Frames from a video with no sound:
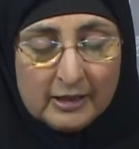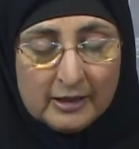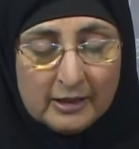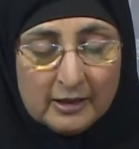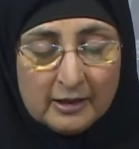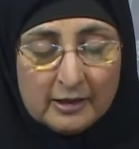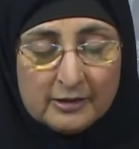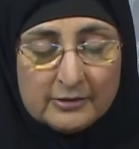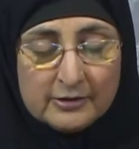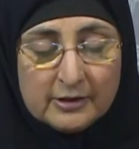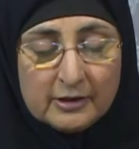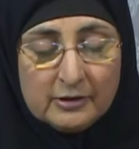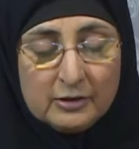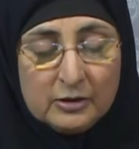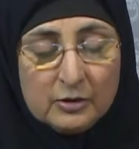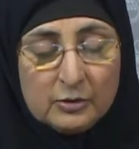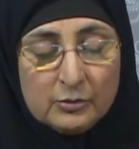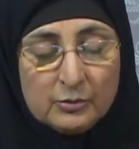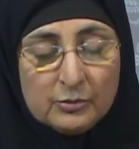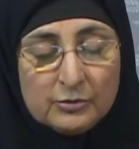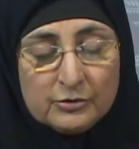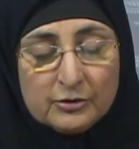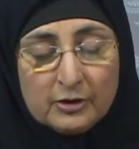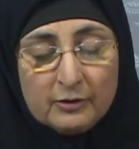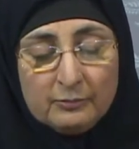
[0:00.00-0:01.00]
hears a
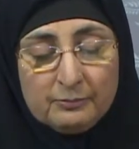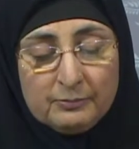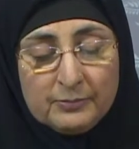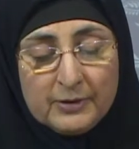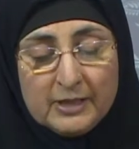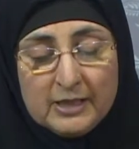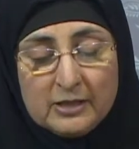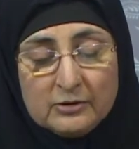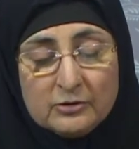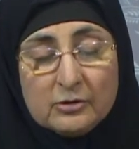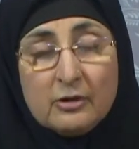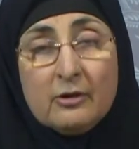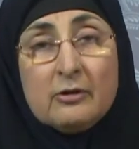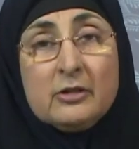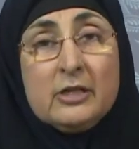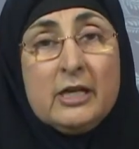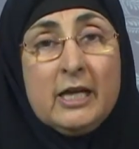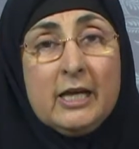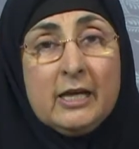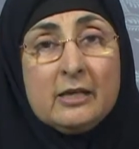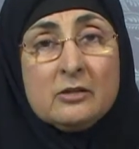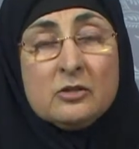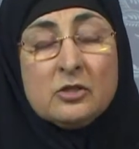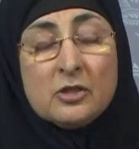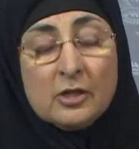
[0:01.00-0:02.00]
news of peace or
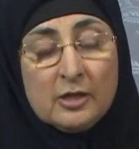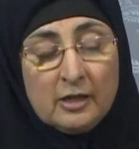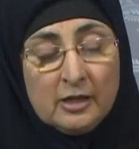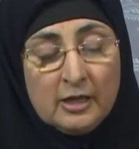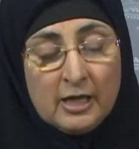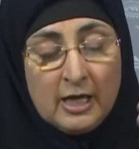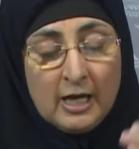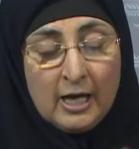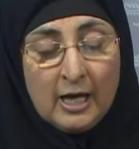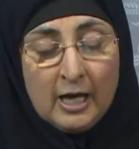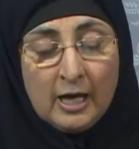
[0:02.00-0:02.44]
danger,